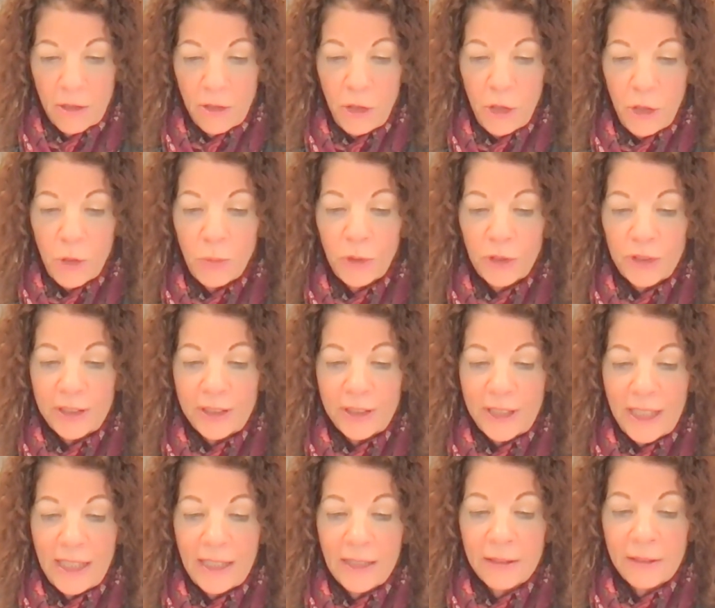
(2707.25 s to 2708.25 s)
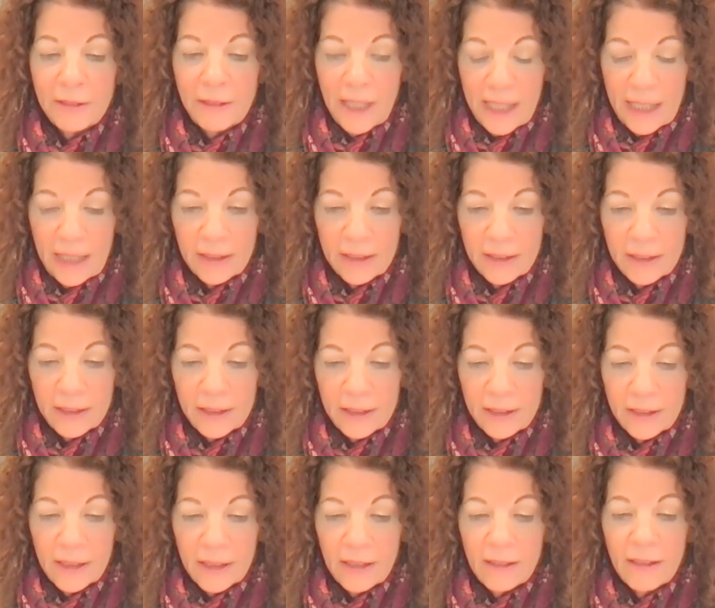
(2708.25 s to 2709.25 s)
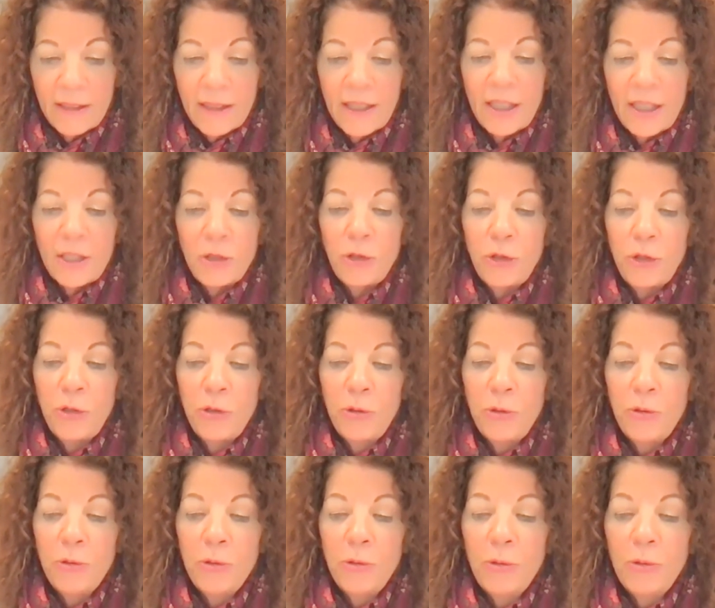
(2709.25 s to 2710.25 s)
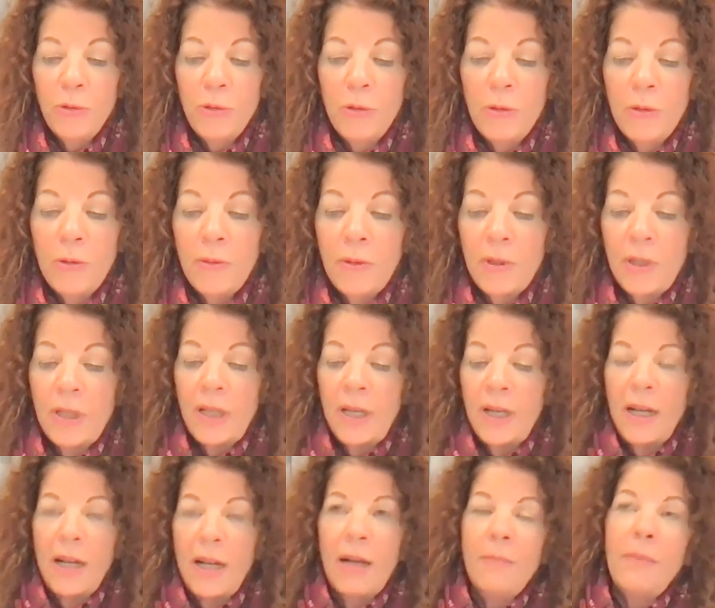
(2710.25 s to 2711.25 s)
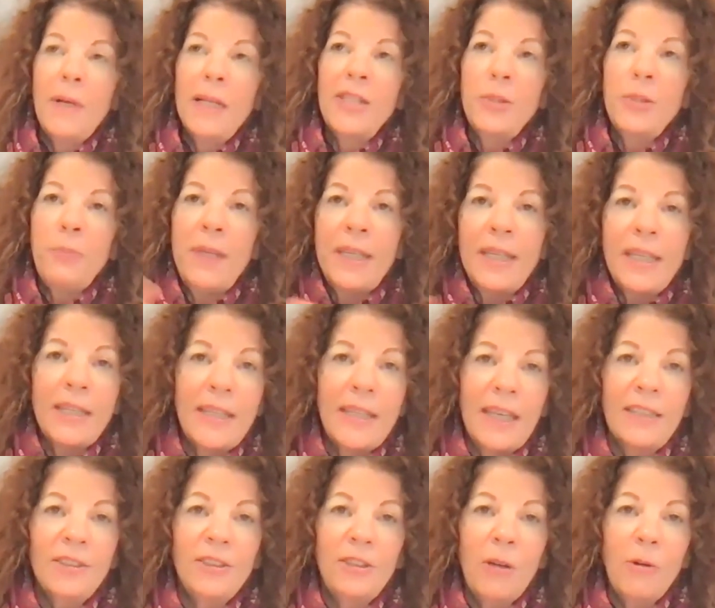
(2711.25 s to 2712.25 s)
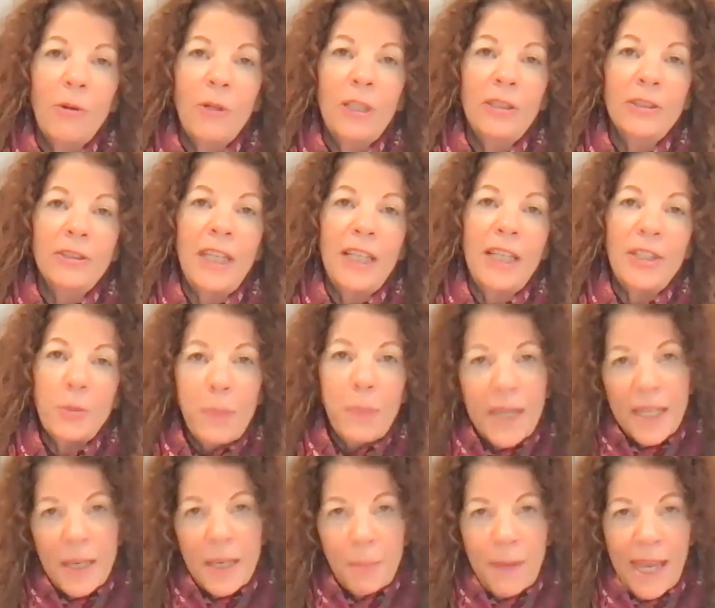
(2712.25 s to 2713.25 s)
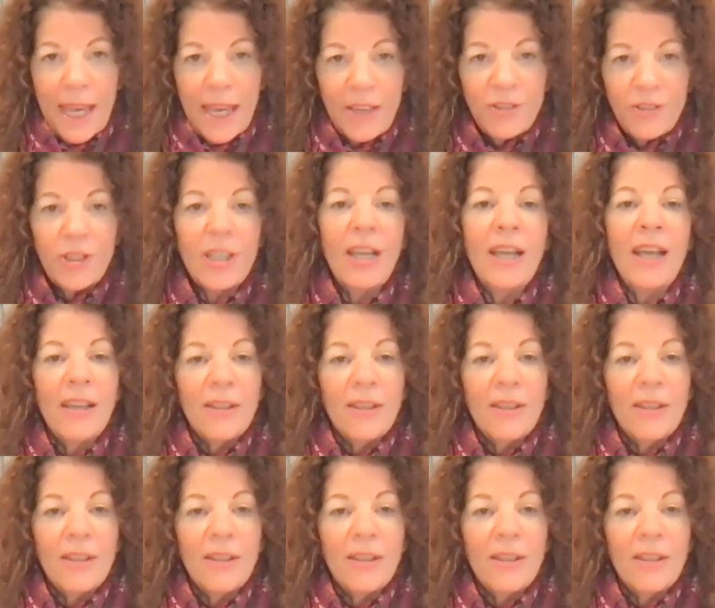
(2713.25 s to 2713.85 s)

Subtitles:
you will see links to my speaking gig. So it'll say speaking page.